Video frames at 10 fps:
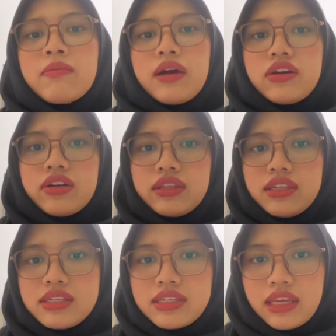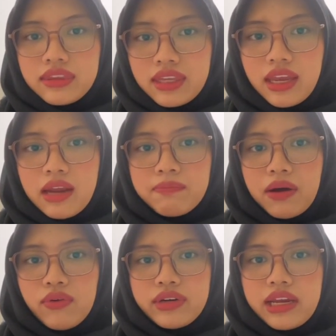priority setting and
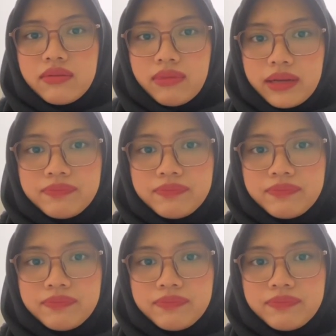power dynamite.